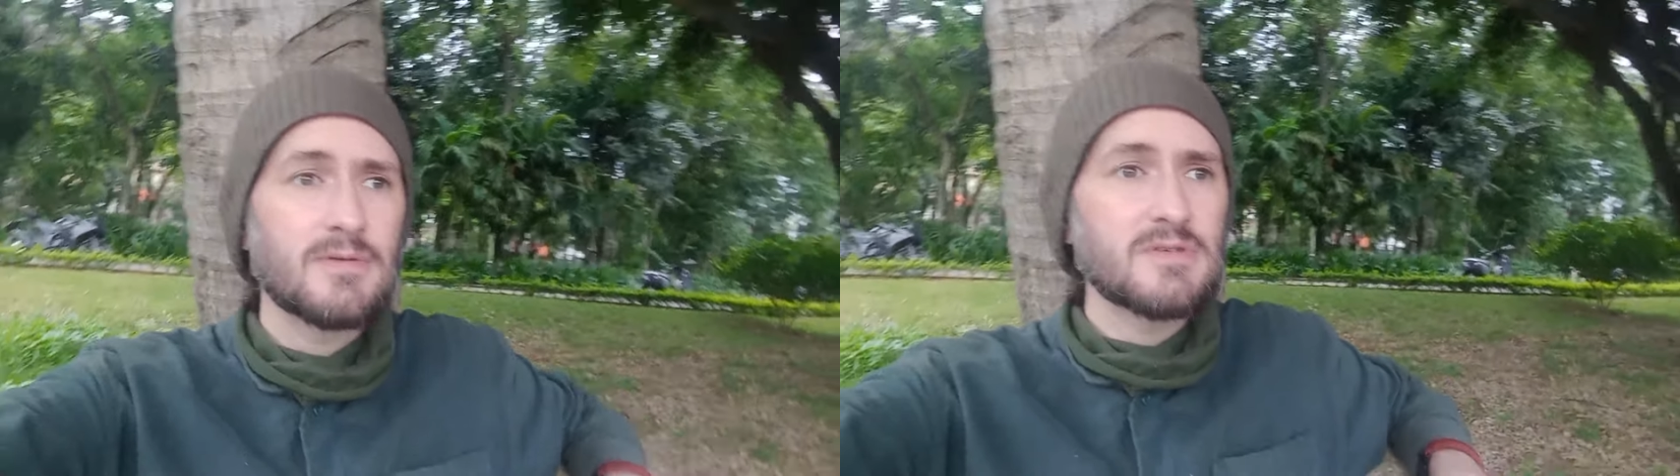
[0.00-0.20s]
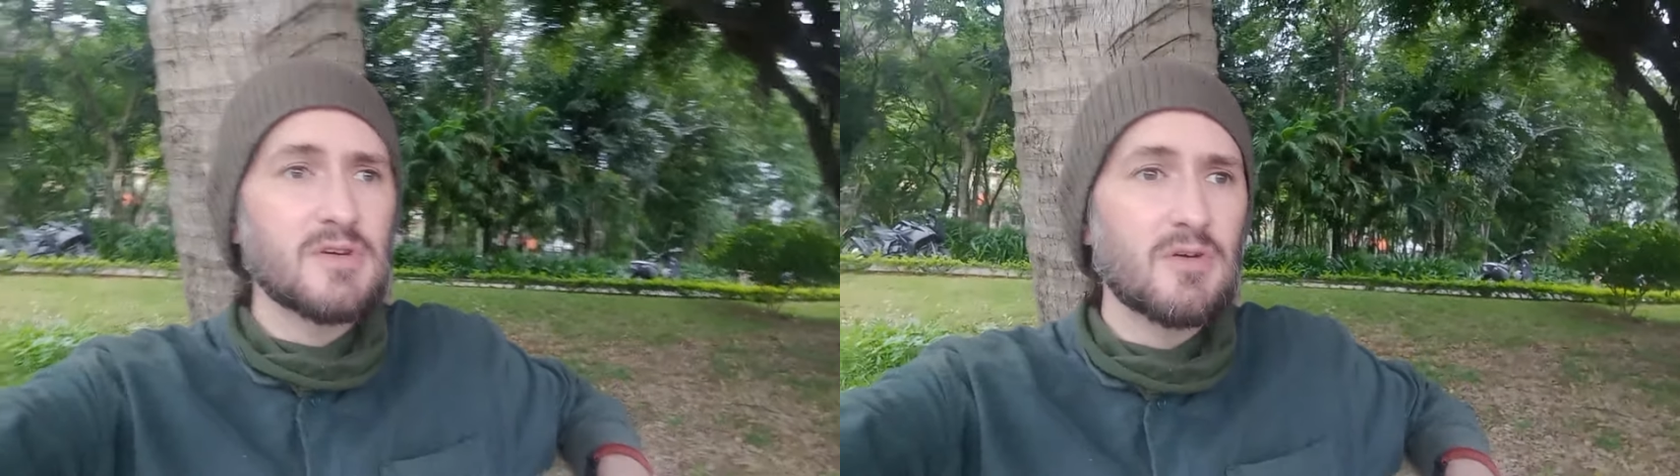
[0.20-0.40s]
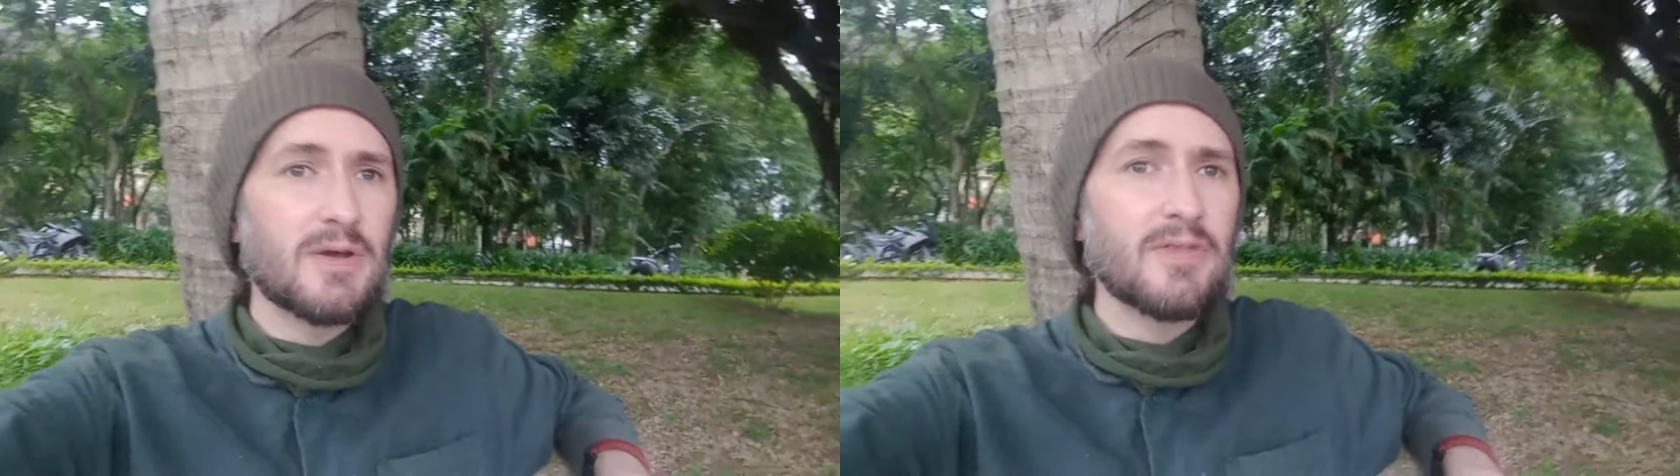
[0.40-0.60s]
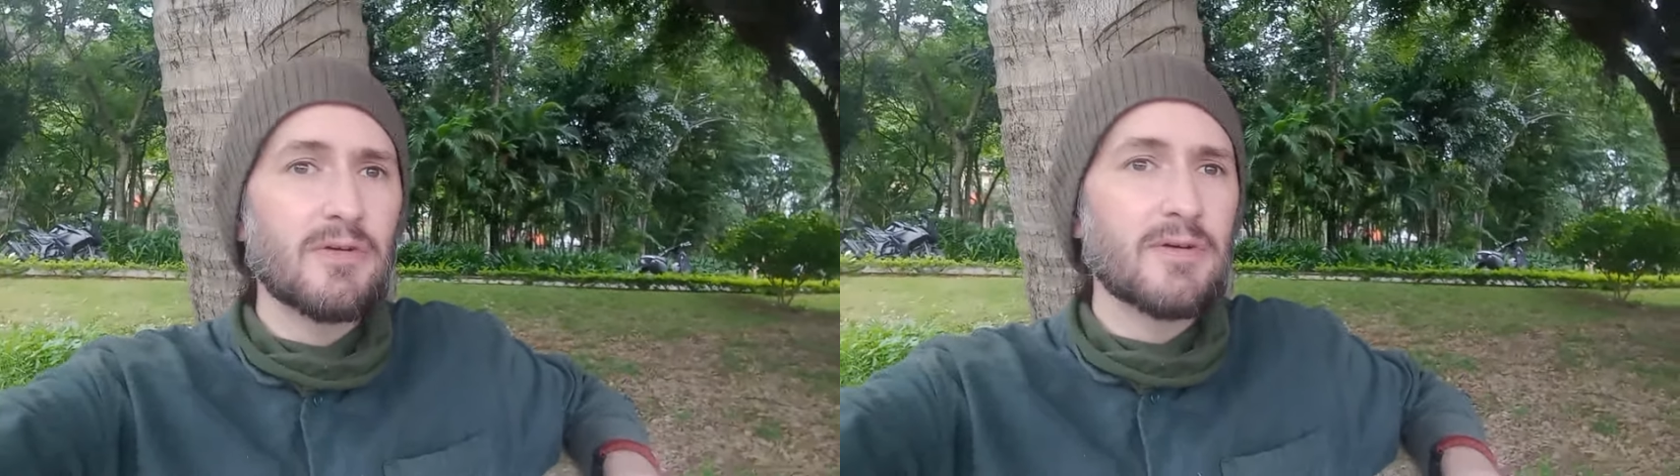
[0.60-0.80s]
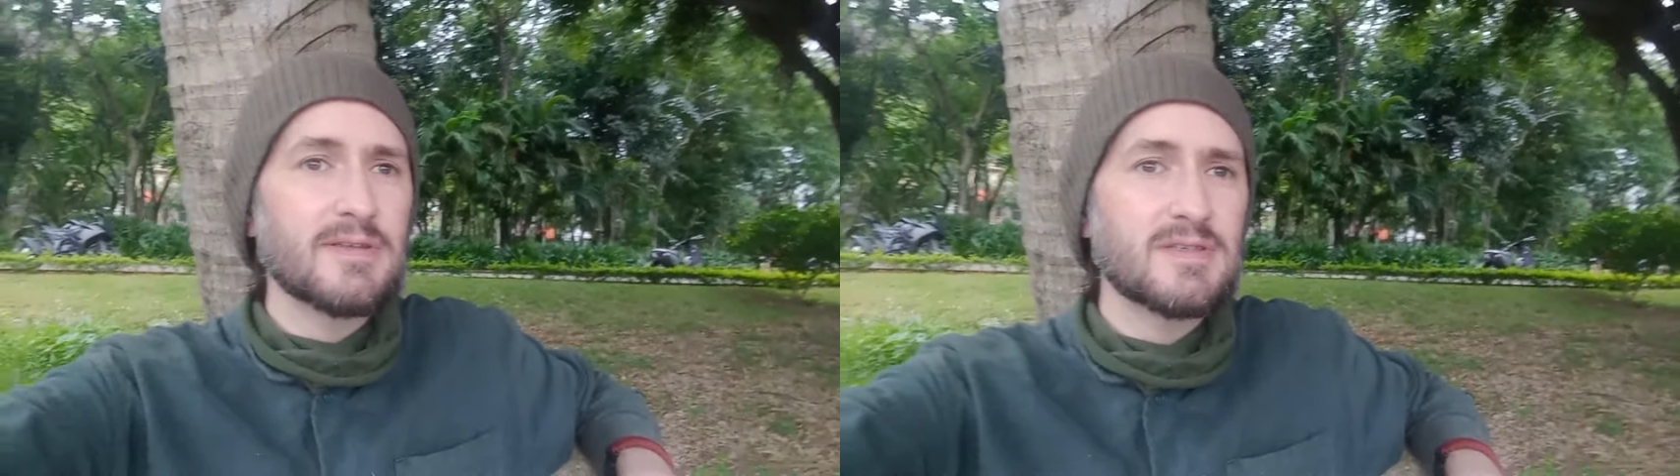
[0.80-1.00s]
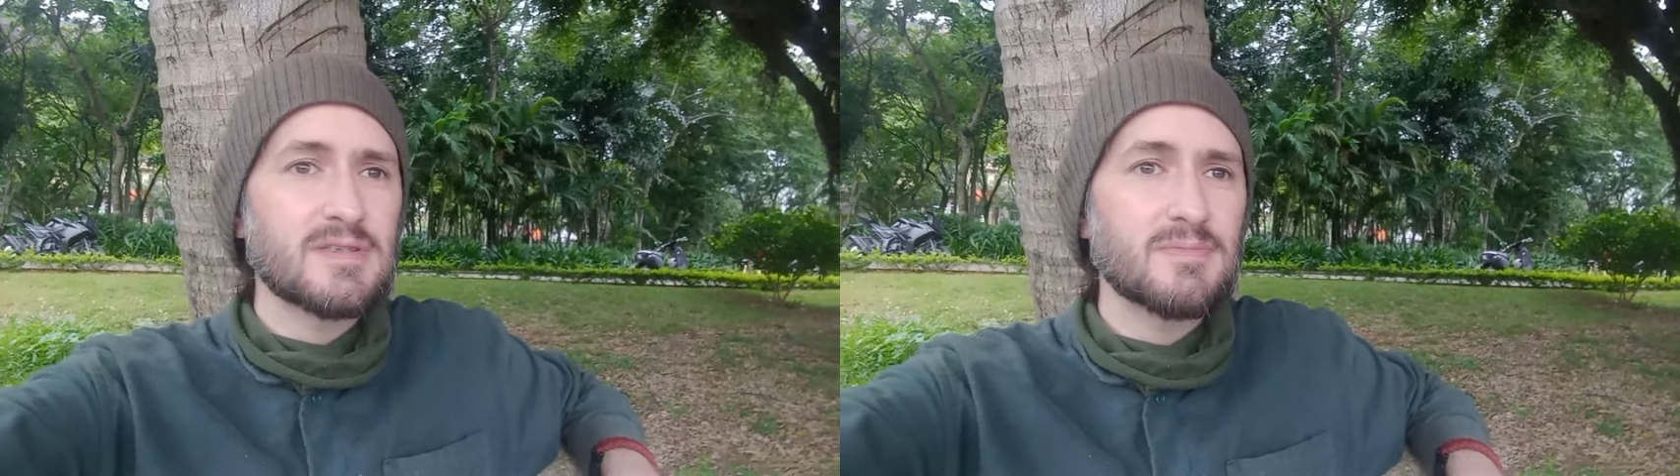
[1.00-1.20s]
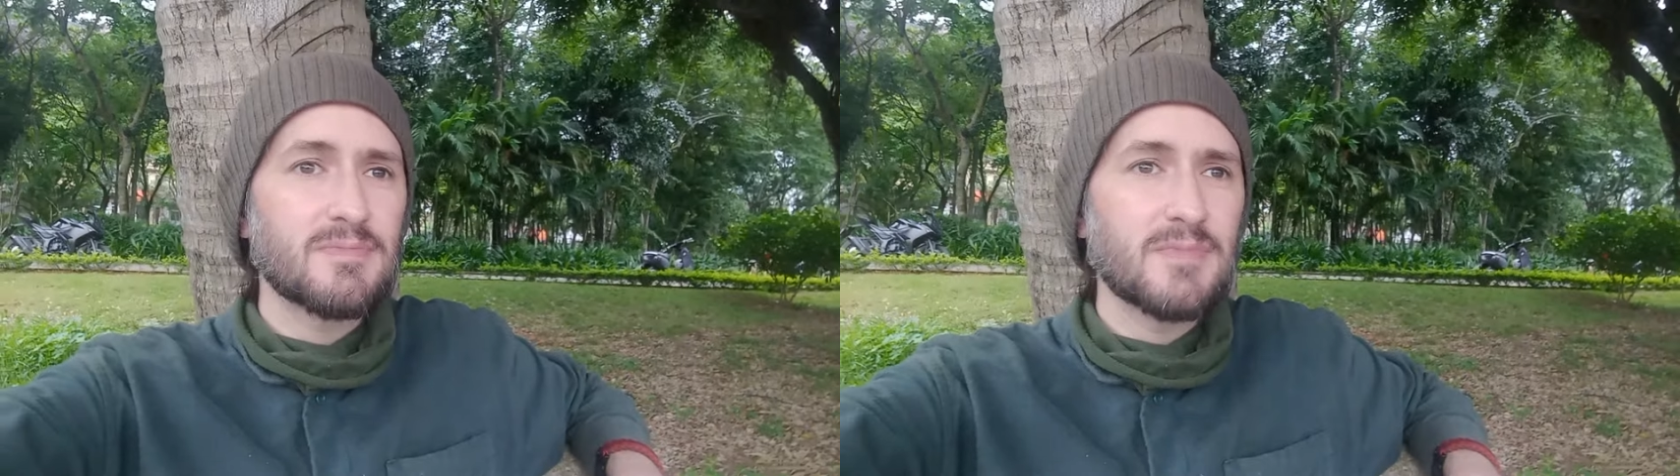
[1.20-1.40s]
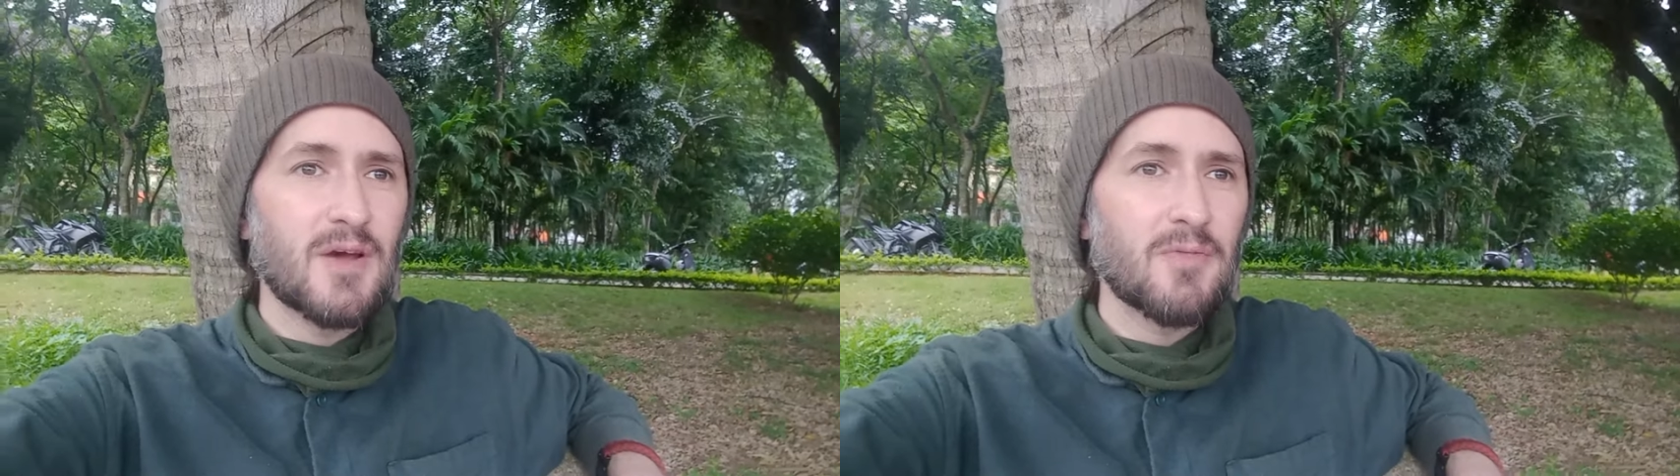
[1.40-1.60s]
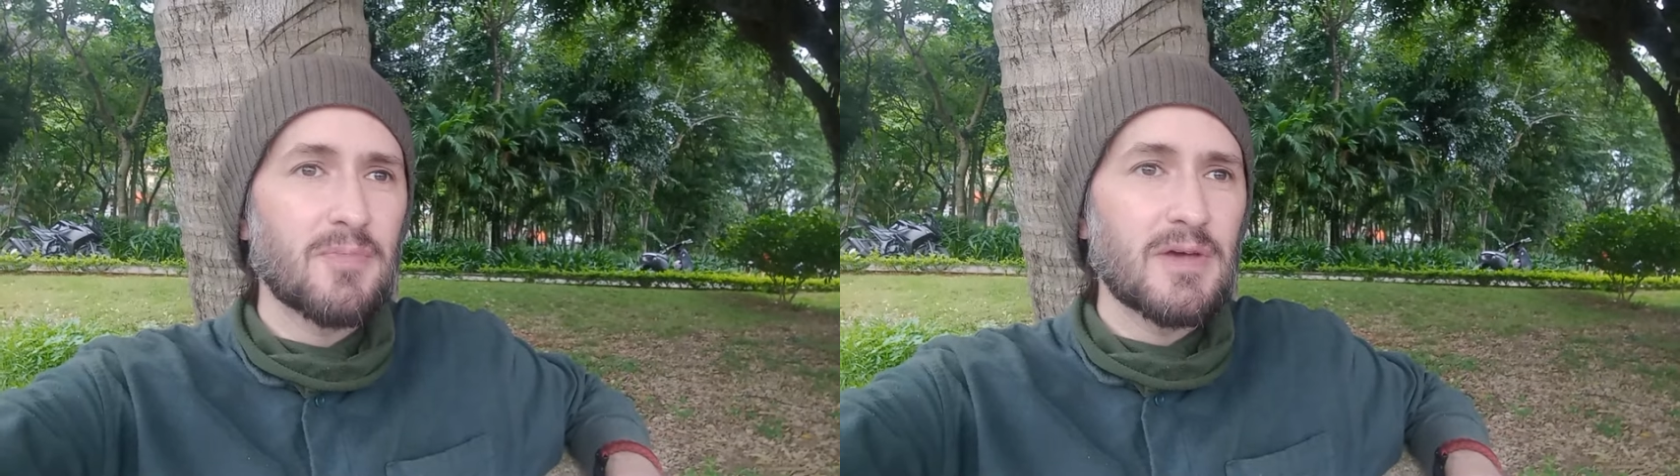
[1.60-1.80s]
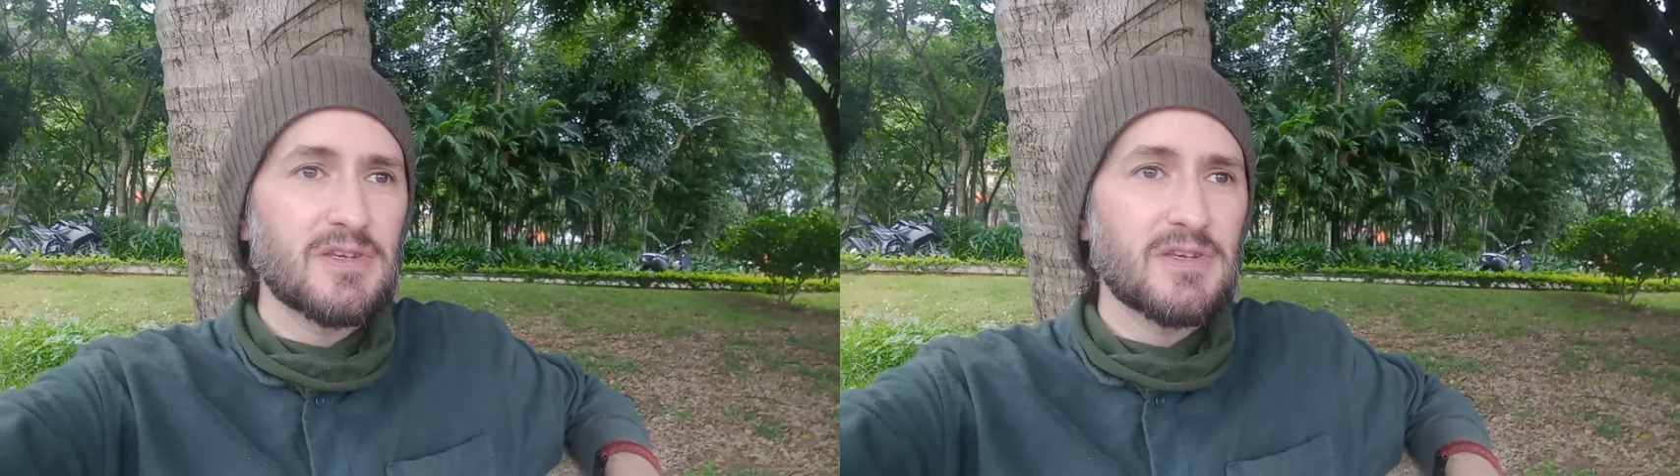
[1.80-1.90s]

So either it's, you know,